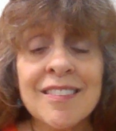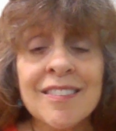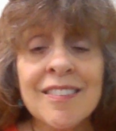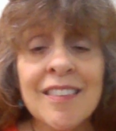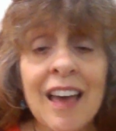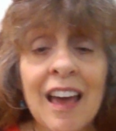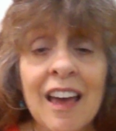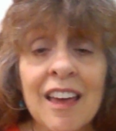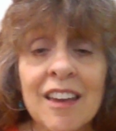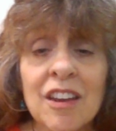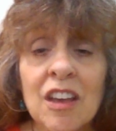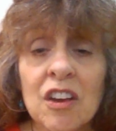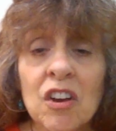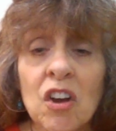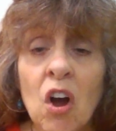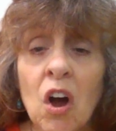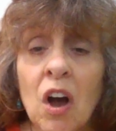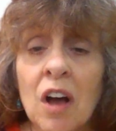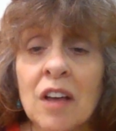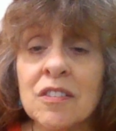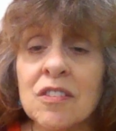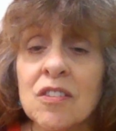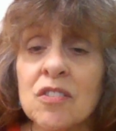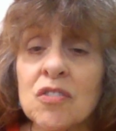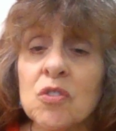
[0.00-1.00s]
that
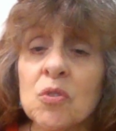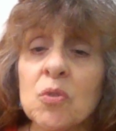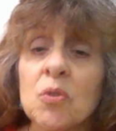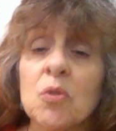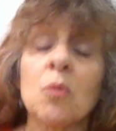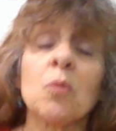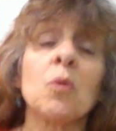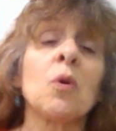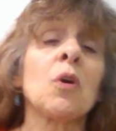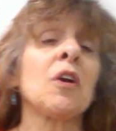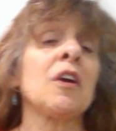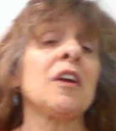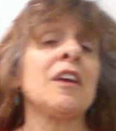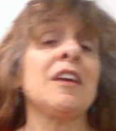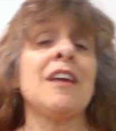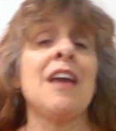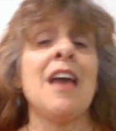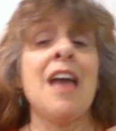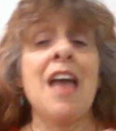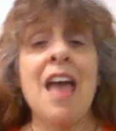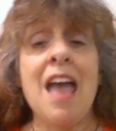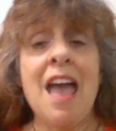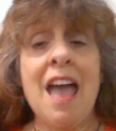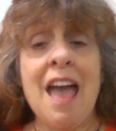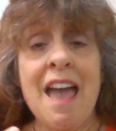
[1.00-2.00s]
causes you to worry
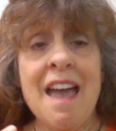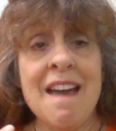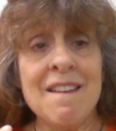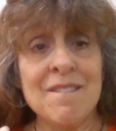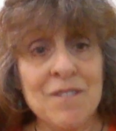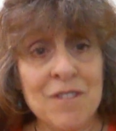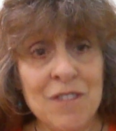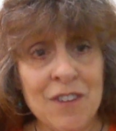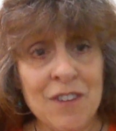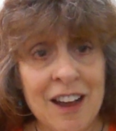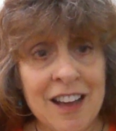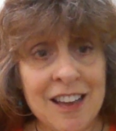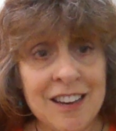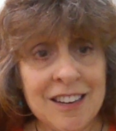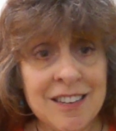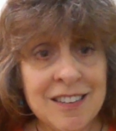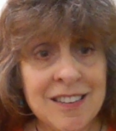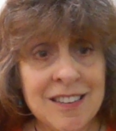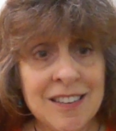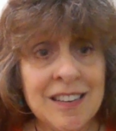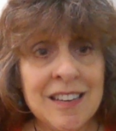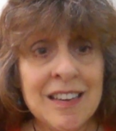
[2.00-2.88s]
and fret.